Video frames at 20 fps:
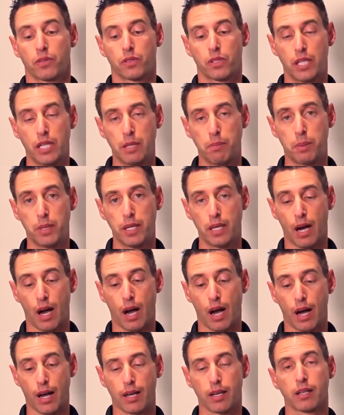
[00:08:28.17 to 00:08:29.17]

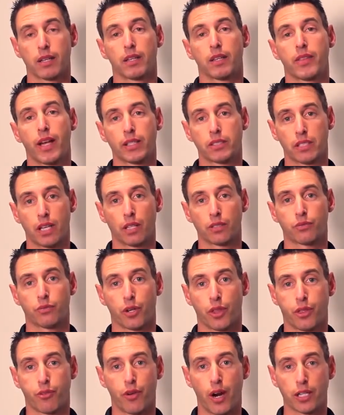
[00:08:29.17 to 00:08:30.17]
TPI, that stands for
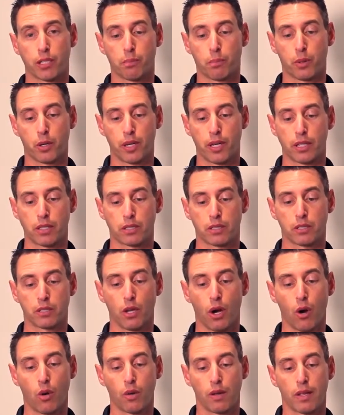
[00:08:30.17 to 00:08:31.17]
threads per inch.
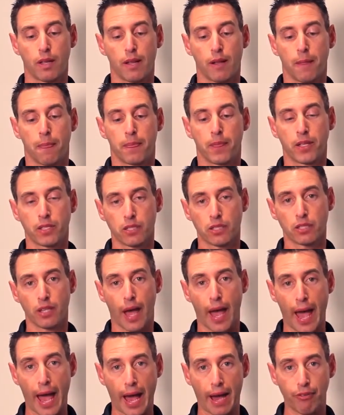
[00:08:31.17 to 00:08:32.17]
So this is a
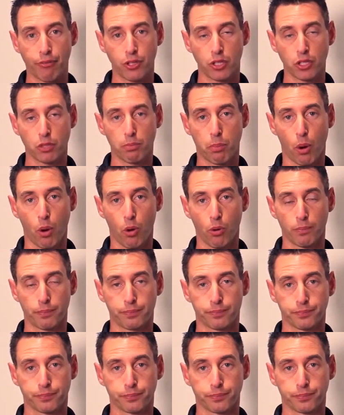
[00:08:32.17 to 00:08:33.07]
1/2 inch bolt.